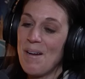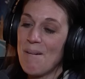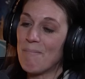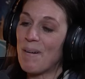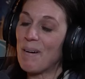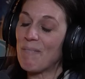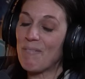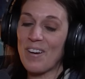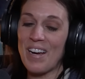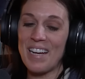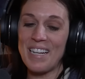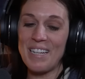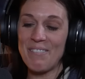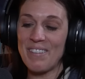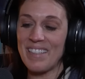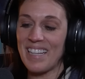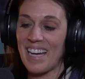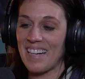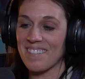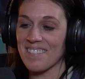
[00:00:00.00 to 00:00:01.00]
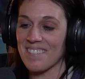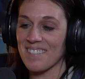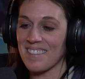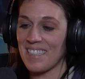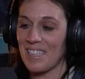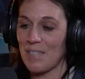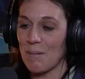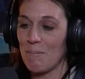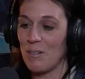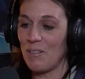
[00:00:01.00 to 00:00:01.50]
All right. But for anyone that hasn't
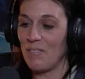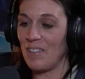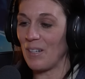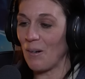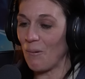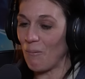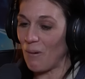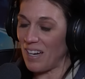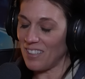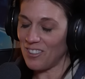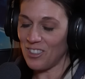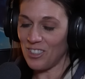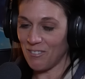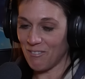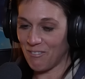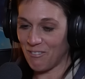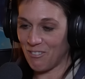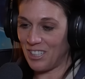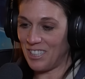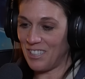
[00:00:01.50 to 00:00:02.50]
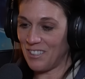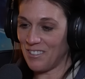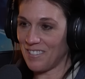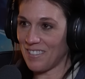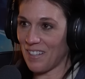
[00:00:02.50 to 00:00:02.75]
seen the movie, go watch it and freak